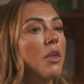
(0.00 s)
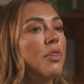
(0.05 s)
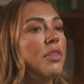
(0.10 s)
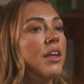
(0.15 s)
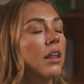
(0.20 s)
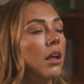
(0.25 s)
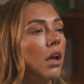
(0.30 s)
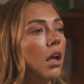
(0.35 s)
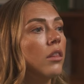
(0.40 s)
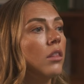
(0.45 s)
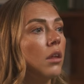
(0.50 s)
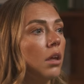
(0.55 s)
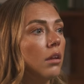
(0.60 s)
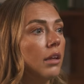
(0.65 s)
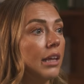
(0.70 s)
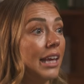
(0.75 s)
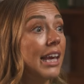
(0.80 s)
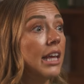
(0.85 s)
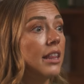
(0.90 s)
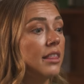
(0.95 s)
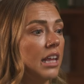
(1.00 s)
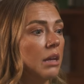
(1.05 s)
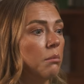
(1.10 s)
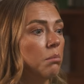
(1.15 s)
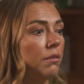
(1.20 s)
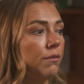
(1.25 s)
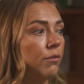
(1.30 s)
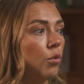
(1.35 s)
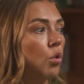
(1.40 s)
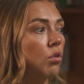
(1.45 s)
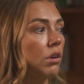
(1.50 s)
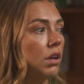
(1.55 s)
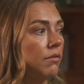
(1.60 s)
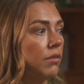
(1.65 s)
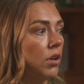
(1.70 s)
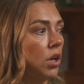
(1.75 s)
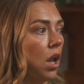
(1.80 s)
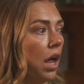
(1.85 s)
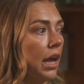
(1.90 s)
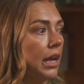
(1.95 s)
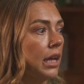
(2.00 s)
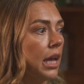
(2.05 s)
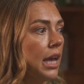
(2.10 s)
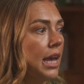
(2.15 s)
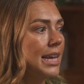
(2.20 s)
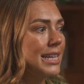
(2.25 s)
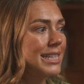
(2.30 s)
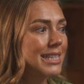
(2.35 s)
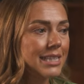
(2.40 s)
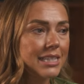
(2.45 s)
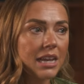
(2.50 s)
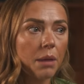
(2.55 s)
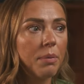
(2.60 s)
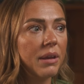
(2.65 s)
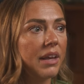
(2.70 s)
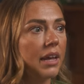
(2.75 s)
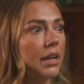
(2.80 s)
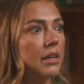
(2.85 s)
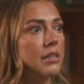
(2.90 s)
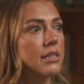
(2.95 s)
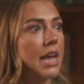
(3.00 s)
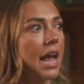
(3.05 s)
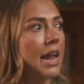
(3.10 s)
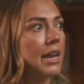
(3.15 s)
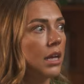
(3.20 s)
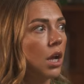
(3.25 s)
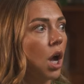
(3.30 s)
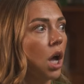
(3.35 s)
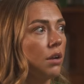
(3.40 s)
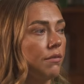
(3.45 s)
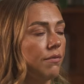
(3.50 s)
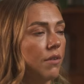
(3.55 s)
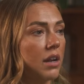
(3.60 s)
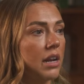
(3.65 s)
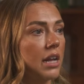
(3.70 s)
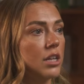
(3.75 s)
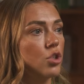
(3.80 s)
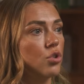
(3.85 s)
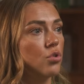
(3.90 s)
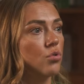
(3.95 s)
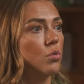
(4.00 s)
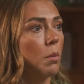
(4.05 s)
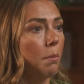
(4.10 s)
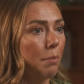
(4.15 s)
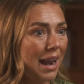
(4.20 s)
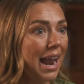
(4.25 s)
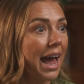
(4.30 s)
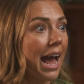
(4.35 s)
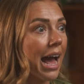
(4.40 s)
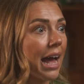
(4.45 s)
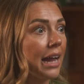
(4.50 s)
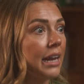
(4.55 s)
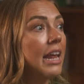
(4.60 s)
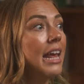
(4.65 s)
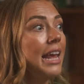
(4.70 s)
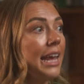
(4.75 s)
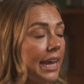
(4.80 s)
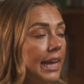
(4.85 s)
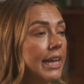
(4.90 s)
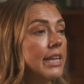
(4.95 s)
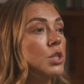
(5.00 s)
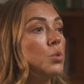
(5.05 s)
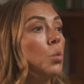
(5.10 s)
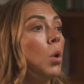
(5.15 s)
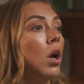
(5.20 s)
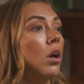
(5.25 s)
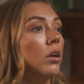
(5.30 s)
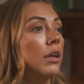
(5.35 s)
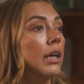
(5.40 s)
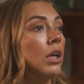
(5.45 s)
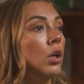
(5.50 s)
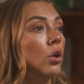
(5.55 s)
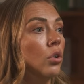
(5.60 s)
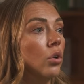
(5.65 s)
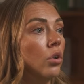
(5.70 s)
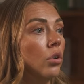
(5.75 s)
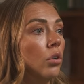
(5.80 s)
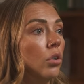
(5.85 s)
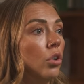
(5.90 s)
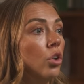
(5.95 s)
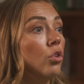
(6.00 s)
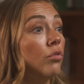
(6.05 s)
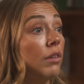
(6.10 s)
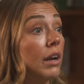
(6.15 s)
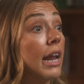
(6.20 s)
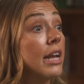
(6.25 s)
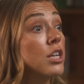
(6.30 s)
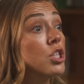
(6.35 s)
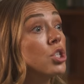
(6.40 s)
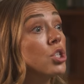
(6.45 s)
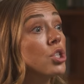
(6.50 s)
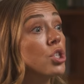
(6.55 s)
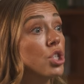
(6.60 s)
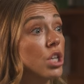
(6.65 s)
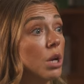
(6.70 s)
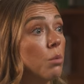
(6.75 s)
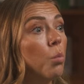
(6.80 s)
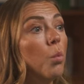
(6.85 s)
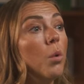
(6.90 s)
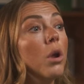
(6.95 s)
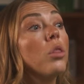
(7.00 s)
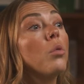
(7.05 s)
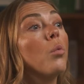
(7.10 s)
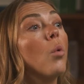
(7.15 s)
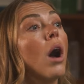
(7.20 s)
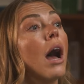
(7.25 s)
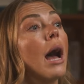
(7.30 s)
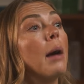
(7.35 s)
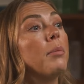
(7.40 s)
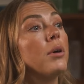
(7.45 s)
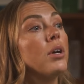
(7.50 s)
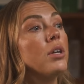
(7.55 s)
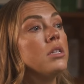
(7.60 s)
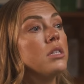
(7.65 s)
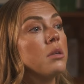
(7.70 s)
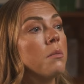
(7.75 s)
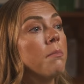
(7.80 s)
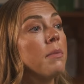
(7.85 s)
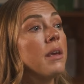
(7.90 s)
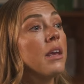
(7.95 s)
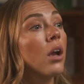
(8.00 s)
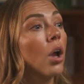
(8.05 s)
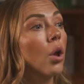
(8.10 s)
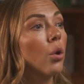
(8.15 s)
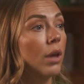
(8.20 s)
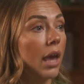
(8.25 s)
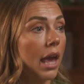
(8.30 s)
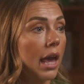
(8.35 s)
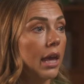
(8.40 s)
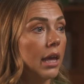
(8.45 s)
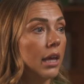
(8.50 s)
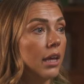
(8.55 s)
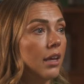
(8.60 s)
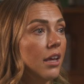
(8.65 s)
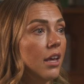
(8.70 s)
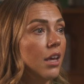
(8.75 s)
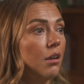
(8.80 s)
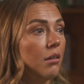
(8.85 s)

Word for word: I think the key thing before even like stepping into any kind of financial plan is working on your relationship with what happened and being okay,